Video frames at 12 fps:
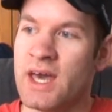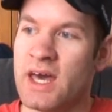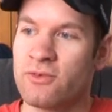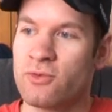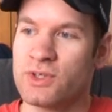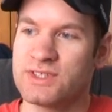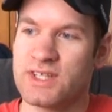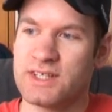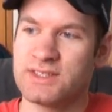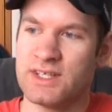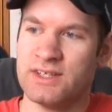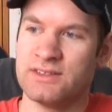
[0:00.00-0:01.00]
And of course, it
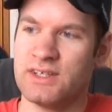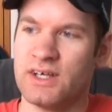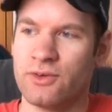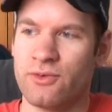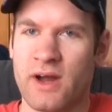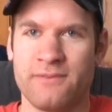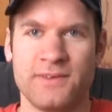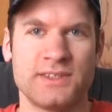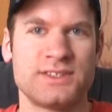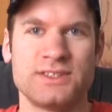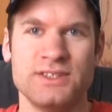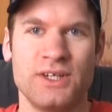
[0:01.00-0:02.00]
has the Intel
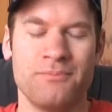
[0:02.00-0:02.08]
graphics.